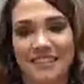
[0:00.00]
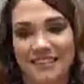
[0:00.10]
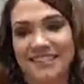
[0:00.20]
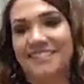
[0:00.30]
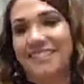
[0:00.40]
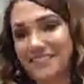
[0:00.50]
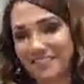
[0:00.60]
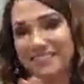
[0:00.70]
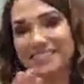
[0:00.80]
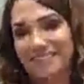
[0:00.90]

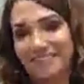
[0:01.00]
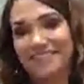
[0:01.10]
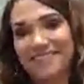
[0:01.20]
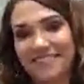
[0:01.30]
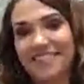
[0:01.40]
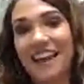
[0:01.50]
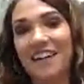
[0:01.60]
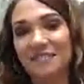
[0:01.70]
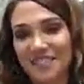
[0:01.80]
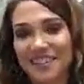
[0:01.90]
Wow. I
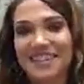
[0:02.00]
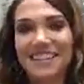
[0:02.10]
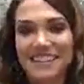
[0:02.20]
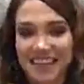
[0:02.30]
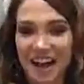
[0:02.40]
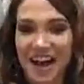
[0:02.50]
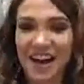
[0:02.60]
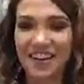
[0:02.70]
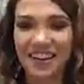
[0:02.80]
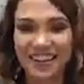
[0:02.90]
would not have guessed
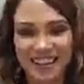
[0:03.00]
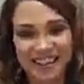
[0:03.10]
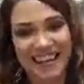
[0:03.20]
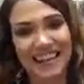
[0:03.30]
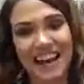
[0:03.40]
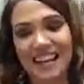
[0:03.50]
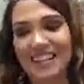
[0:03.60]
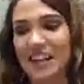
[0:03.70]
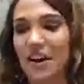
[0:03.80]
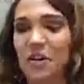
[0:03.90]
it at all. Yeah.
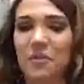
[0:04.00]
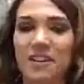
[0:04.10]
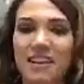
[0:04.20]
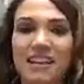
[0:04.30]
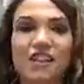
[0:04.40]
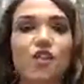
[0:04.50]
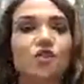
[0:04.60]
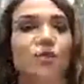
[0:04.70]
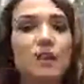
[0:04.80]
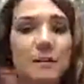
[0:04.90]
So
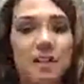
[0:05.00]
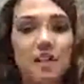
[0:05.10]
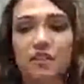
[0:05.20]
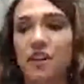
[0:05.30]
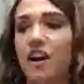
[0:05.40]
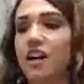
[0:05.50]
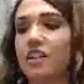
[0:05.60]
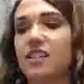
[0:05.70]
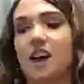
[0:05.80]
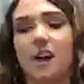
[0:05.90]
extreme
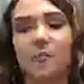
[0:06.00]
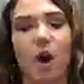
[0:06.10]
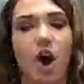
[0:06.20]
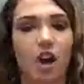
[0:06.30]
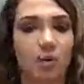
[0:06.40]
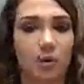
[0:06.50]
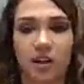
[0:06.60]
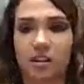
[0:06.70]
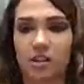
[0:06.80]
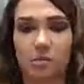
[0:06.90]
introvert,
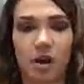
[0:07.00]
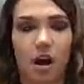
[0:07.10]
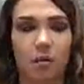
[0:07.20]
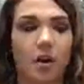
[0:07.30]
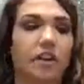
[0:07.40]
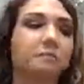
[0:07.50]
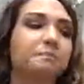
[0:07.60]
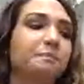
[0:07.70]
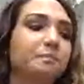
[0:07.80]
awkward, super awkward.